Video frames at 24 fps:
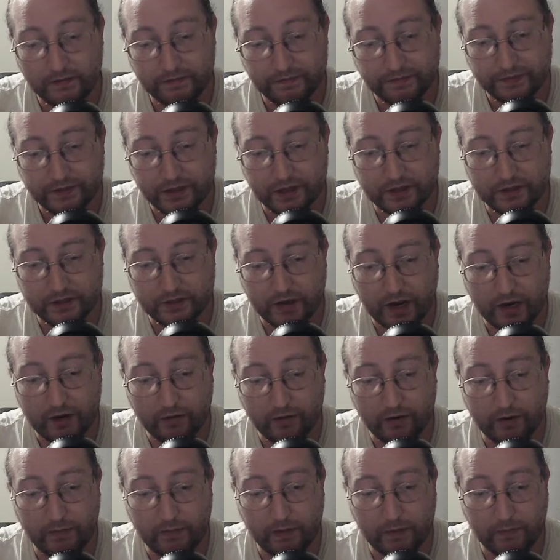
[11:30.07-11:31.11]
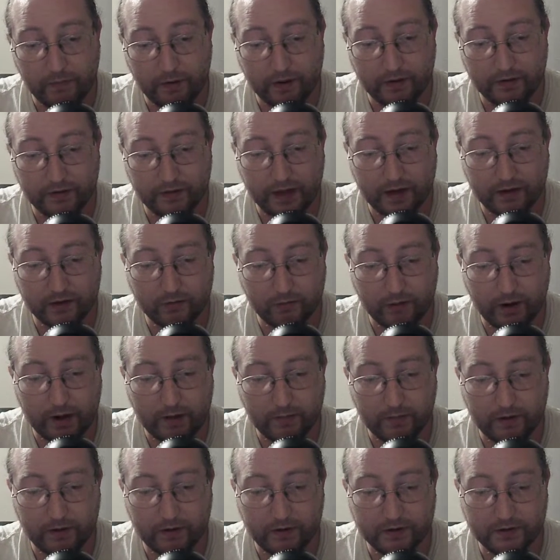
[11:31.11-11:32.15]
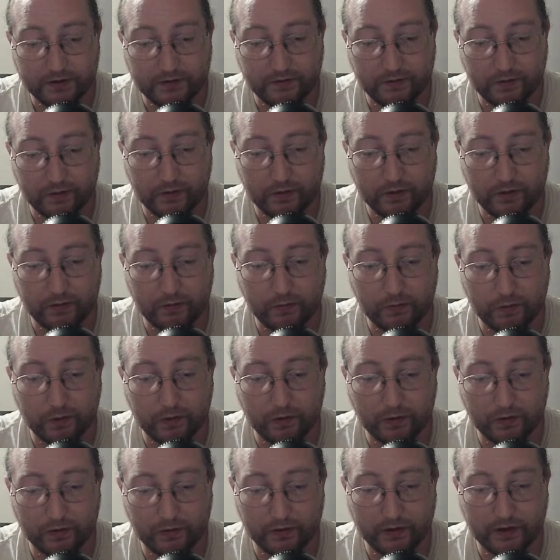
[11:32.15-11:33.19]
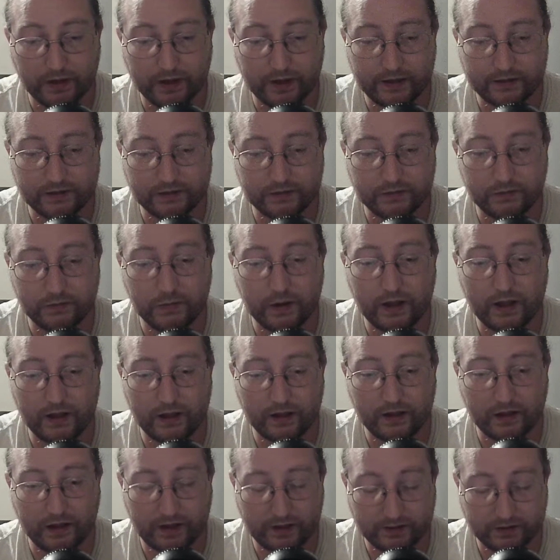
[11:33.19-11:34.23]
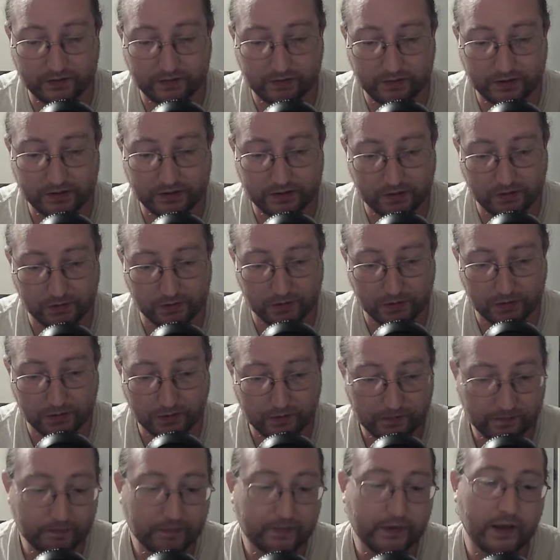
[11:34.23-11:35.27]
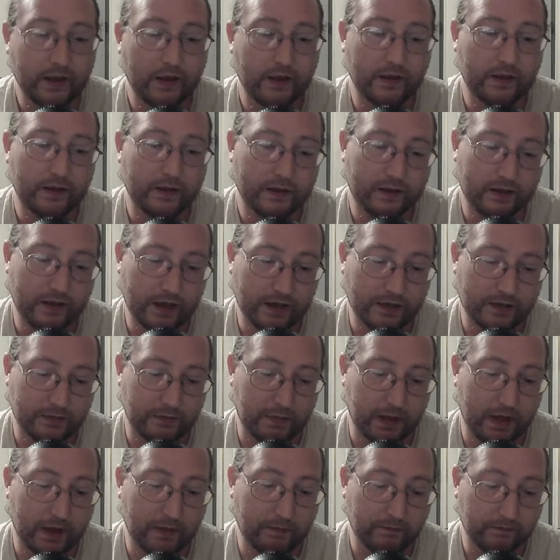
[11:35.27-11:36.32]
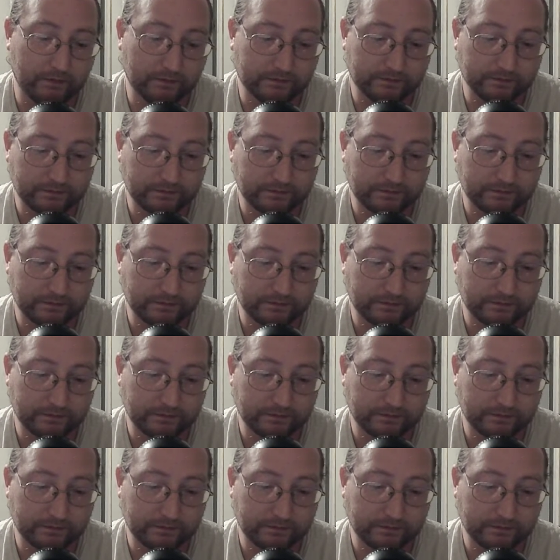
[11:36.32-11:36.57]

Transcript: "And try to remember that grammar is for the world as well as for school." "Yes, ma'am."